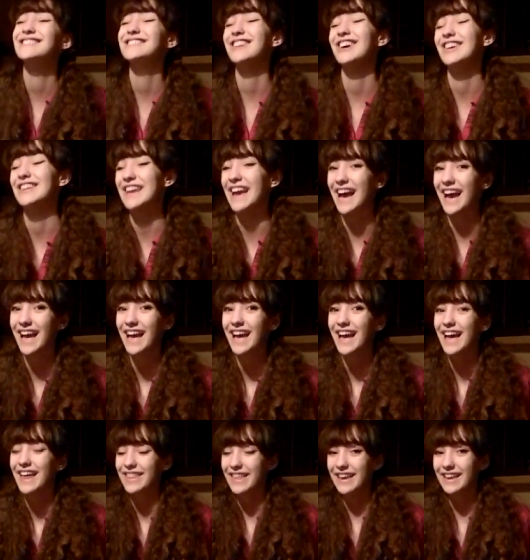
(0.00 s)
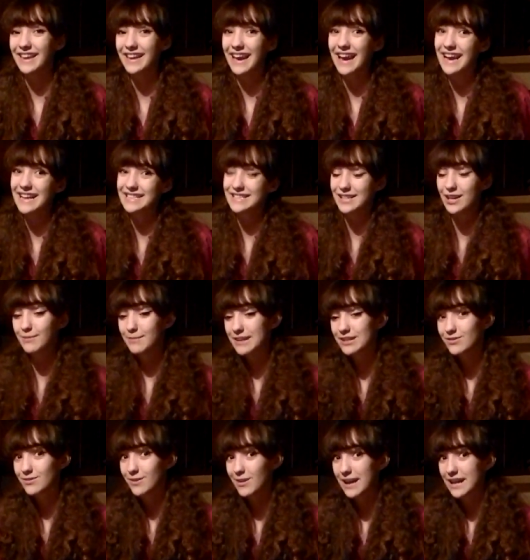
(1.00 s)
so yeah, thank you guys so
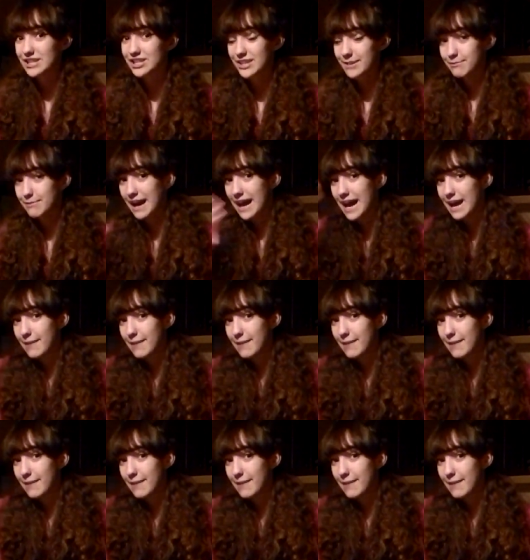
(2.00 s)
much for watching. Bye